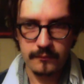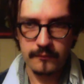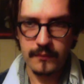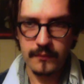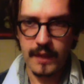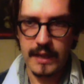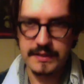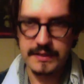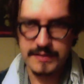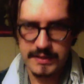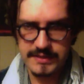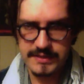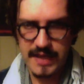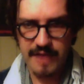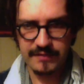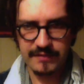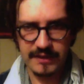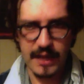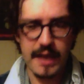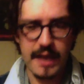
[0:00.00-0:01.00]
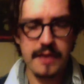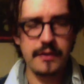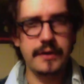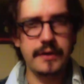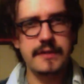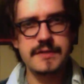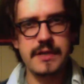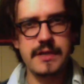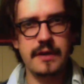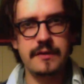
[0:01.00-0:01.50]
It does have a lion on
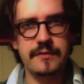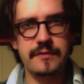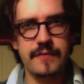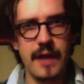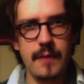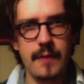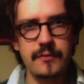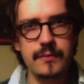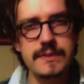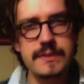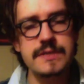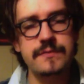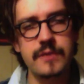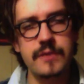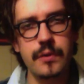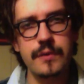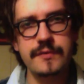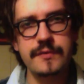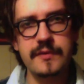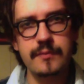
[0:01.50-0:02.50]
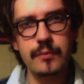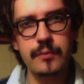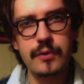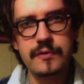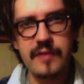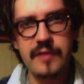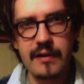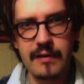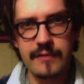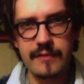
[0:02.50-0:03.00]
its coat of arms, which of course is more
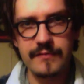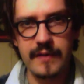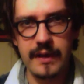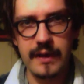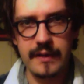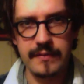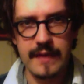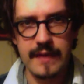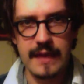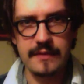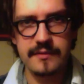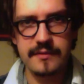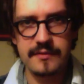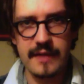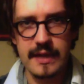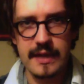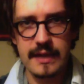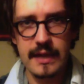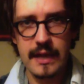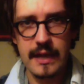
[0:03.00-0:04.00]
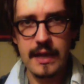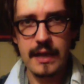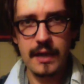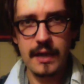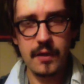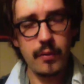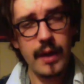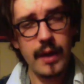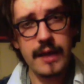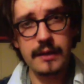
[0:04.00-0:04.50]
terrifying than, say, a
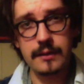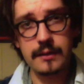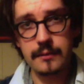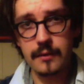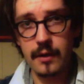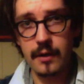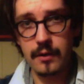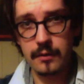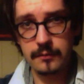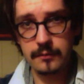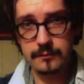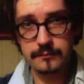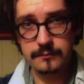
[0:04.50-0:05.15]
quail, or...